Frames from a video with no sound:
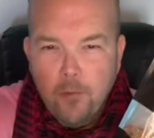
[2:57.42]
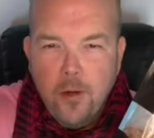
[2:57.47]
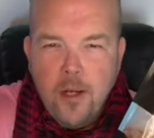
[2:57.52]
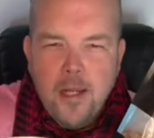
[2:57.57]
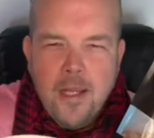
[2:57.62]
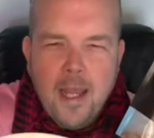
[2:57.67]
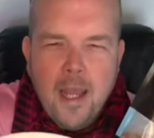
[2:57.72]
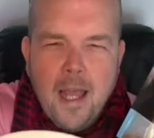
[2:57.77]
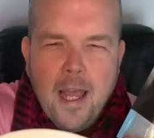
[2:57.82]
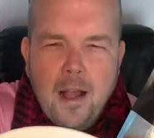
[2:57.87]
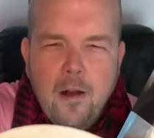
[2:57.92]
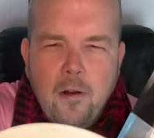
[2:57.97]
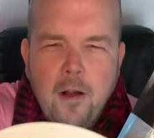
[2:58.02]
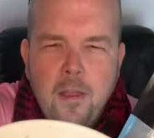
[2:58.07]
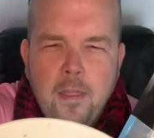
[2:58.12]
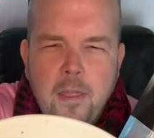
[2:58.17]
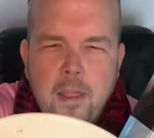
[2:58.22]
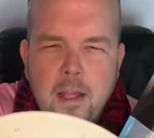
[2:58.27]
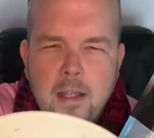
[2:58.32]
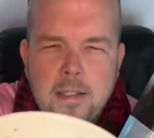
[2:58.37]
weighed it out
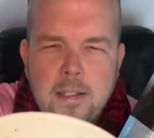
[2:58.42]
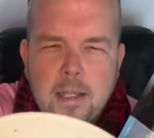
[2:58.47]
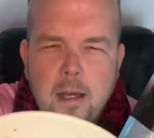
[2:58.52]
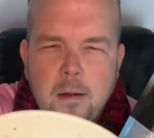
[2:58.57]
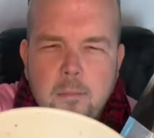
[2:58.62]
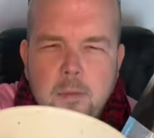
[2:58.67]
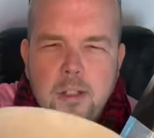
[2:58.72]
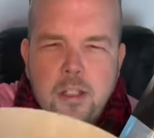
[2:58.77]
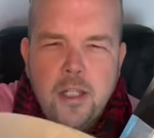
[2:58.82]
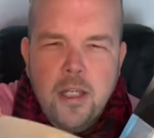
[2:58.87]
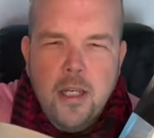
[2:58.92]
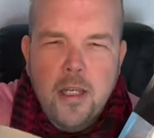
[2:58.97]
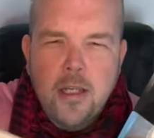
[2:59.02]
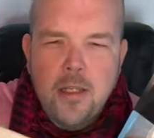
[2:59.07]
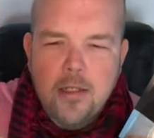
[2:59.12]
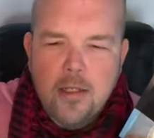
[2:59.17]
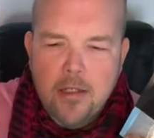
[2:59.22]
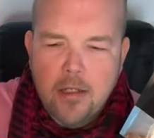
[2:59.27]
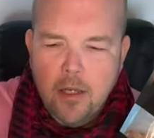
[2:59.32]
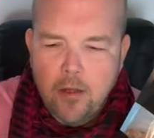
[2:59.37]
and that's how much it
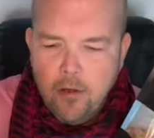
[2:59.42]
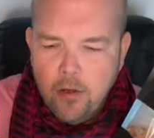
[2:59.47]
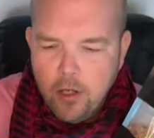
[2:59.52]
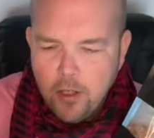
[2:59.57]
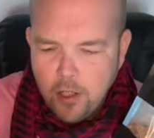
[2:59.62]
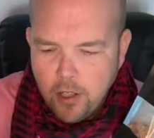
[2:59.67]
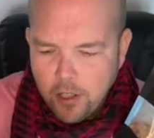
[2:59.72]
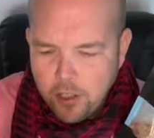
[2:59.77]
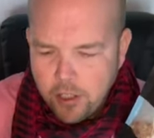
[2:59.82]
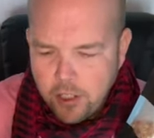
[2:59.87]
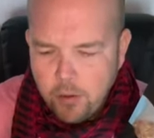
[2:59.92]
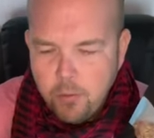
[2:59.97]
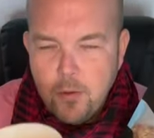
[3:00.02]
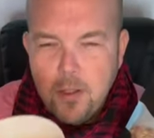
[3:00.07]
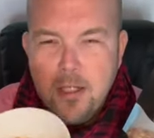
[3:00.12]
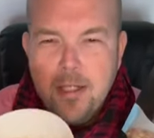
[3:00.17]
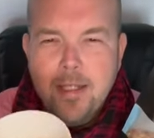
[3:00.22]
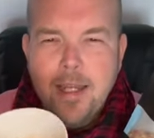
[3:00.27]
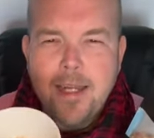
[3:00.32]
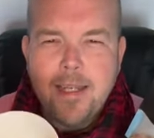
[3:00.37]
is. So you
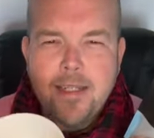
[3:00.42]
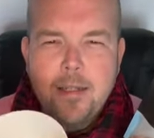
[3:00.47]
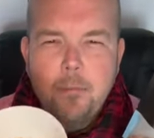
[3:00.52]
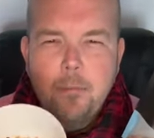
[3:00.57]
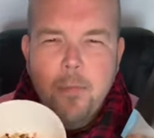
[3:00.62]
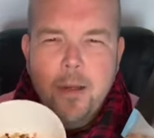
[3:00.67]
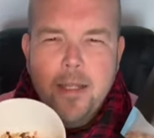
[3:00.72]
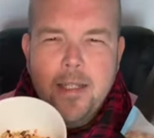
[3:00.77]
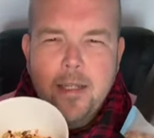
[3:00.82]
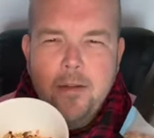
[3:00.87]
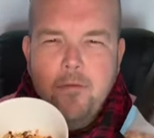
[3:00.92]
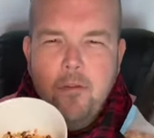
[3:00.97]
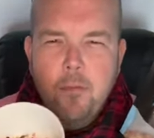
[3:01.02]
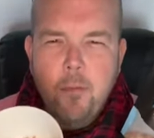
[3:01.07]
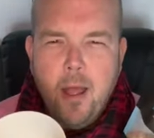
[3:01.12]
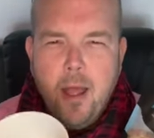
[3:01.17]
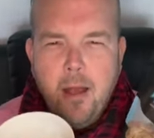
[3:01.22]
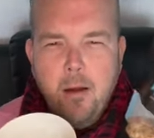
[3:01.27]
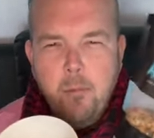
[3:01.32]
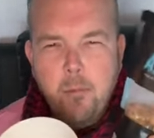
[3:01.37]
wouldn't say it's a massive
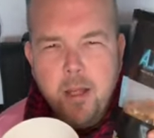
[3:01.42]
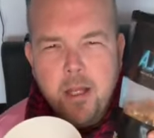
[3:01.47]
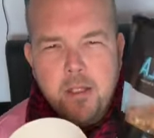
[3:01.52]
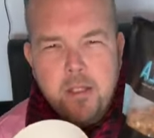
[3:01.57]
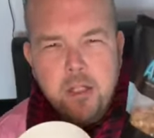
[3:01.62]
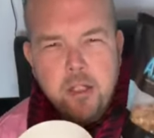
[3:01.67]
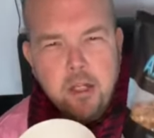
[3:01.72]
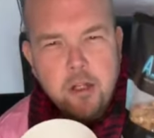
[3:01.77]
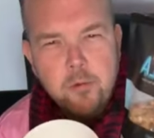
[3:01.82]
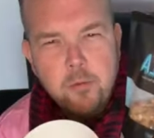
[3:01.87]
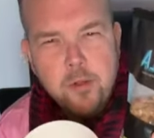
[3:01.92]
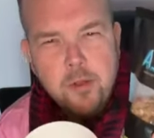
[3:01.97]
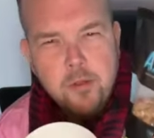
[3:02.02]
amount, but as you know